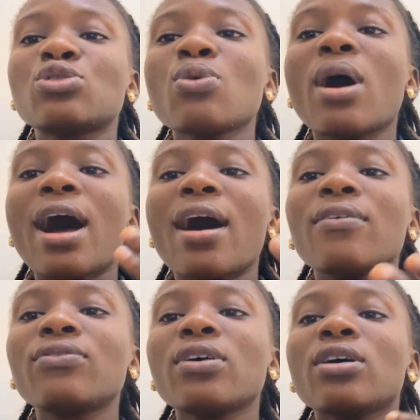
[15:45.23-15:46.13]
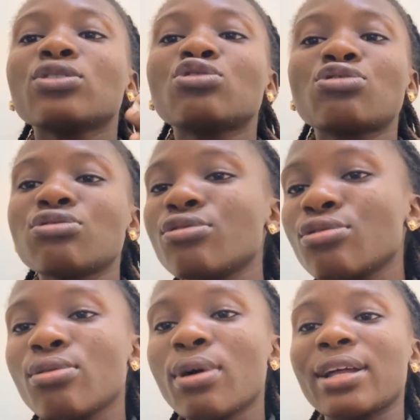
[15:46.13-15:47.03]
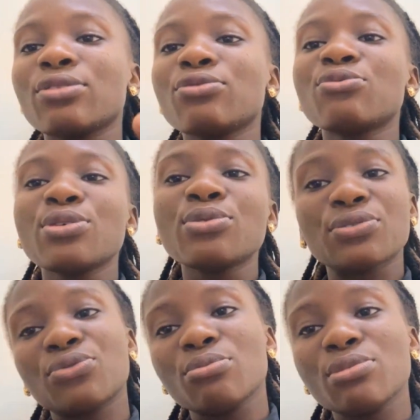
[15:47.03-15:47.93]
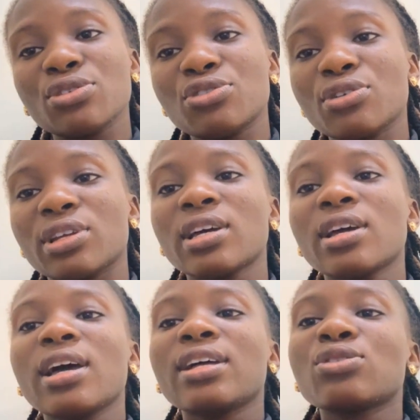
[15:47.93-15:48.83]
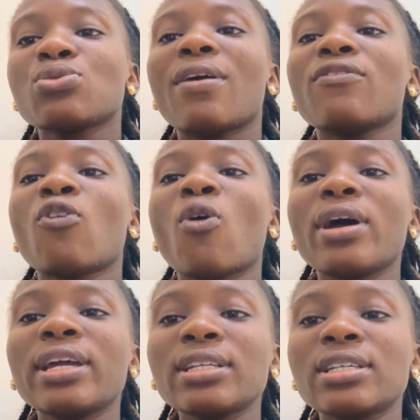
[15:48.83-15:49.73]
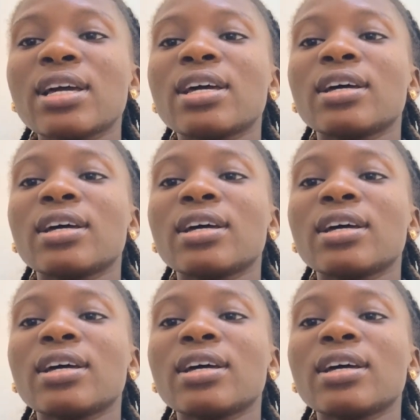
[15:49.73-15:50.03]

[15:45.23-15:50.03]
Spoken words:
to have true and real information to avoid